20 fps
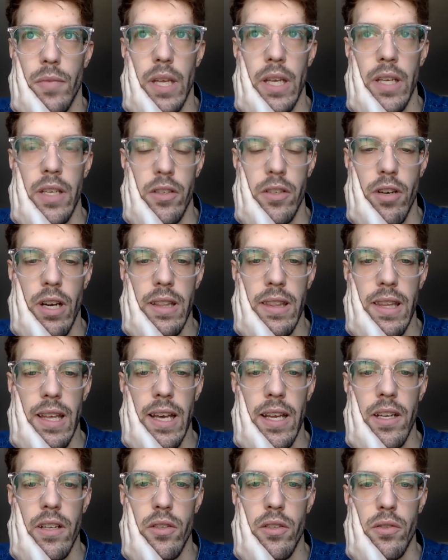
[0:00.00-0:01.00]
integrate
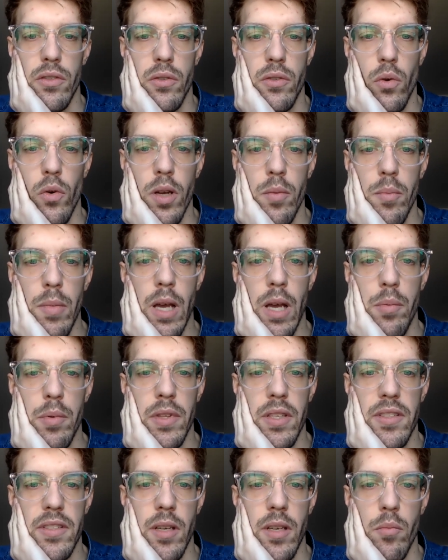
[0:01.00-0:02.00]
that into a story map in
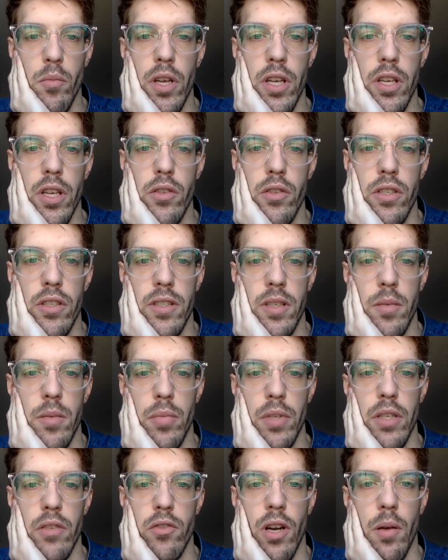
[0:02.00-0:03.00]
the same way you just
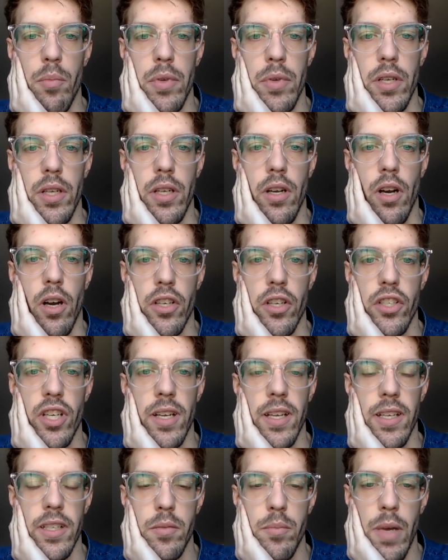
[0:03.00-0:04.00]
simply drop in an
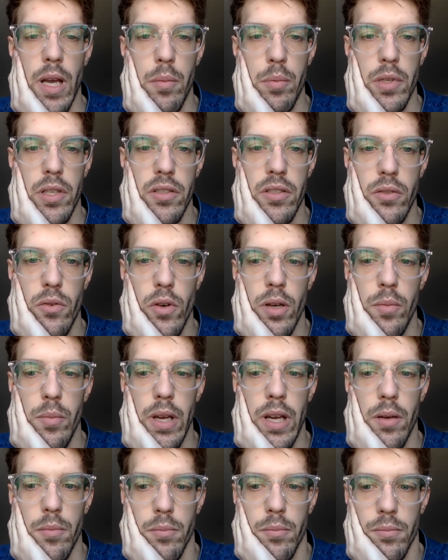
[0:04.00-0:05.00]
ArcGIS map into story
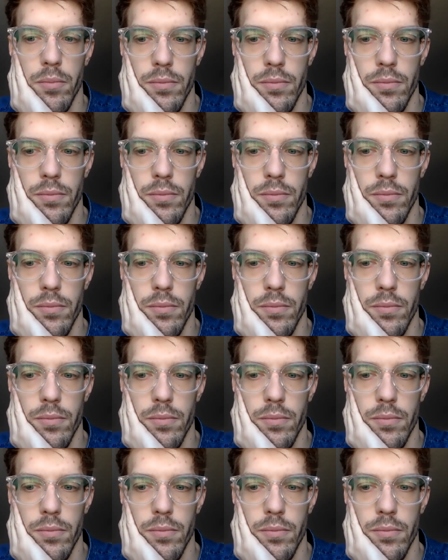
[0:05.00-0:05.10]
map?